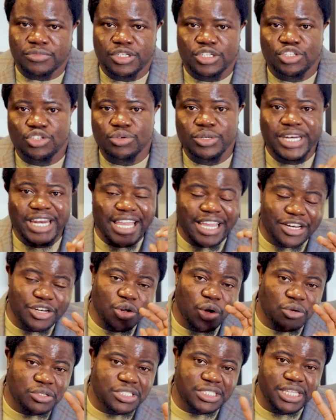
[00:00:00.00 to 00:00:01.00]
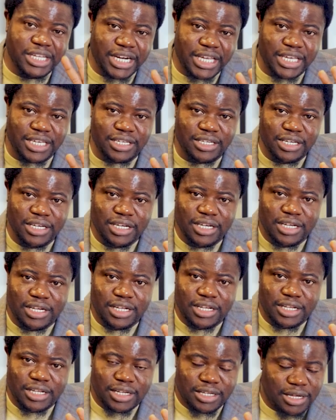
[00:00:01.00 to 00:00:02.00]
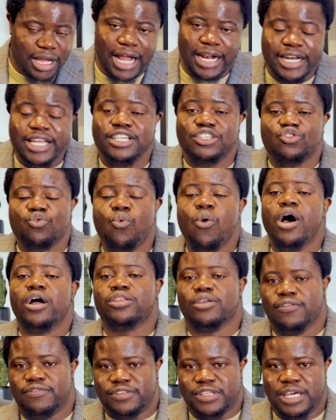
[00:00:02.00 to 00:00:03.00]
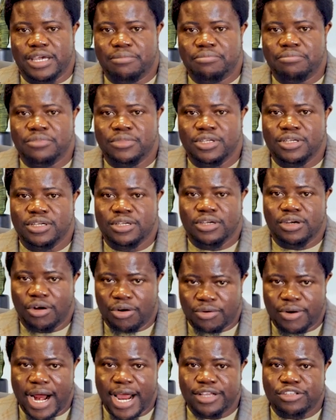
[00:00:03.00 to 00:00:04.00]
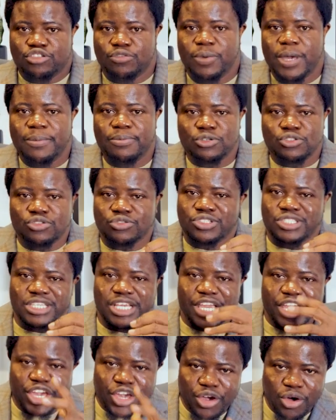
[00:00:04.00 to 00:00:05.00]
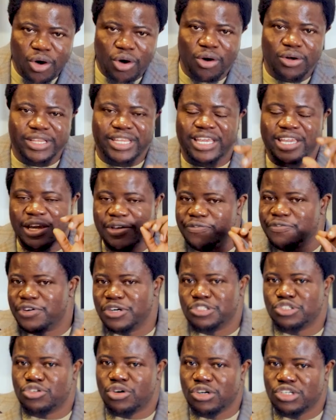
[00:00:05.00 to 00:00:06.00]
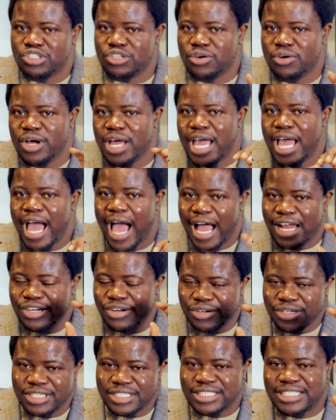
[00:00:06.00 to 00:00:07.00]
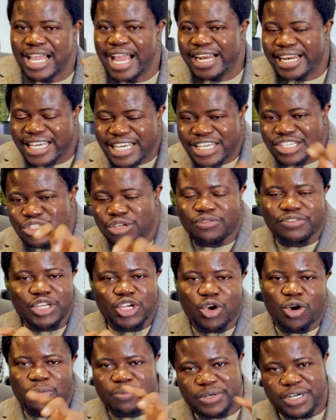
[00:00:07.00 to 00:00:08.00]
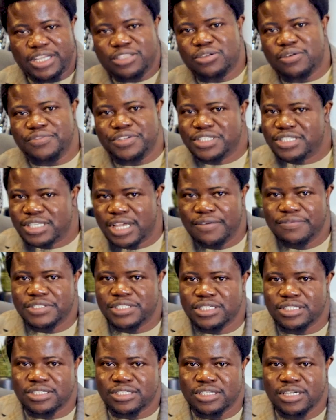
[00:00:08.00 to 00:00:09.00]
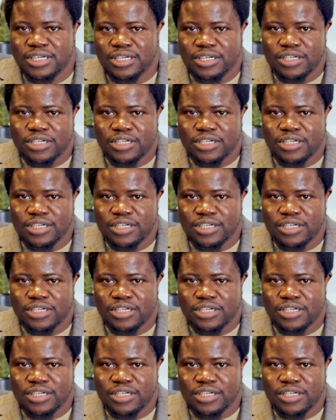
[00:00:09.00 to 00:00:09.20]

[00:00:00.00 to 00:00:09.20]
You need those three, at least one of them, all right, to be able to secure the infrastructure and understand each of the component of the services.